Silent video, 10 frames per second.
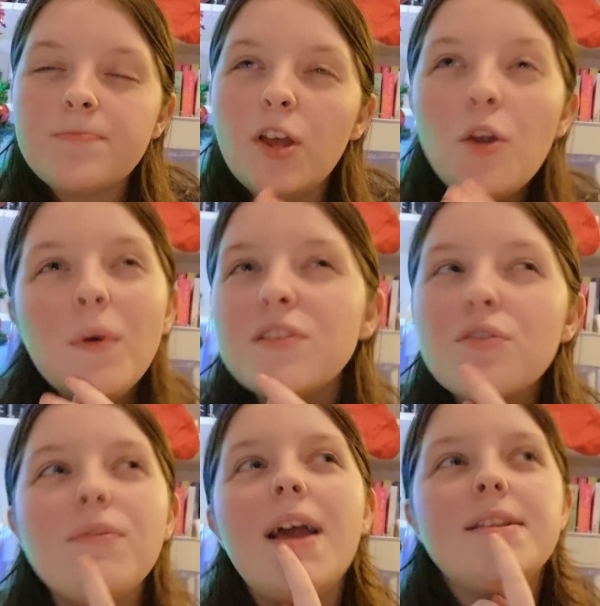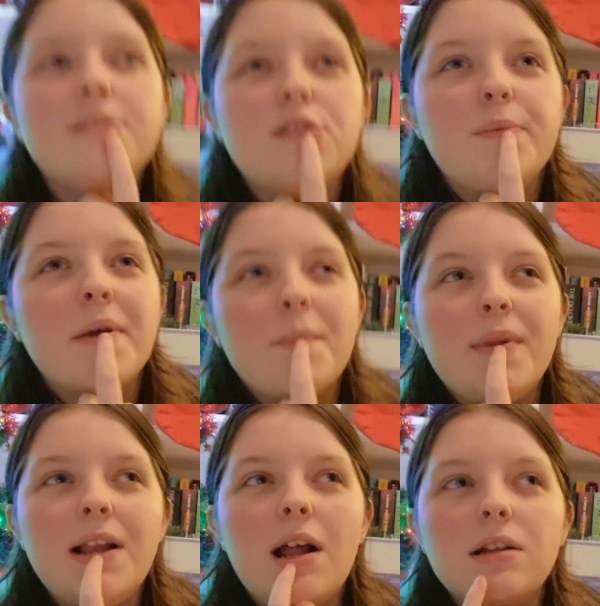don't know what to rate it, to be
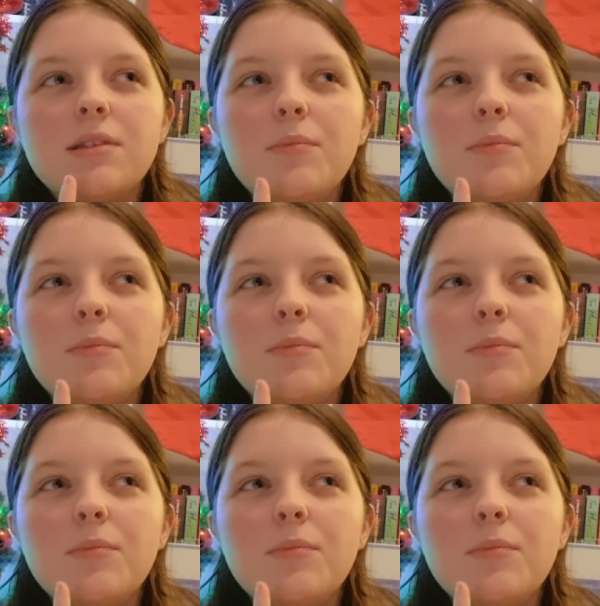completely honest.